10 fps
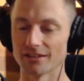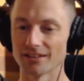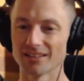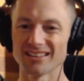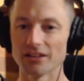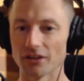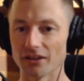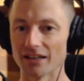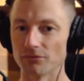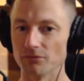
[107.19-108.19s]

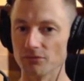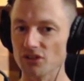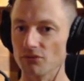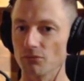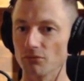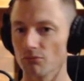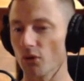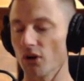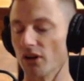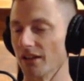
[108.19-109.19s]
And, you
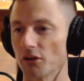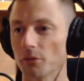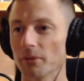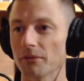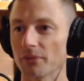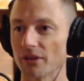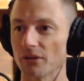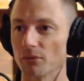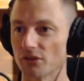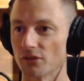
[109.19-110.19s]
work a little bit, but
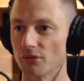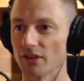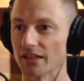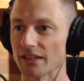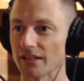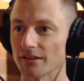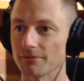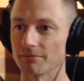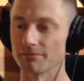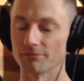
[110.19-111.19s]
it wasn't really
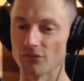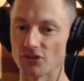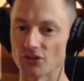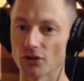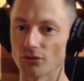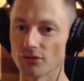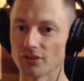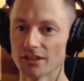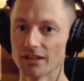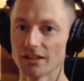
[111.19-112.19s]

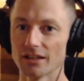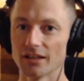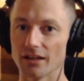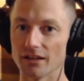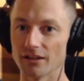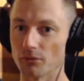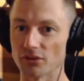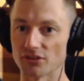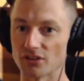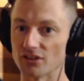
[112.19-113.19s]
resolved. And it
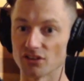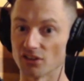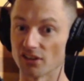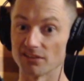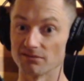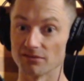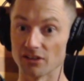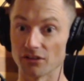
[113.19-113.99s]
wasn't until I,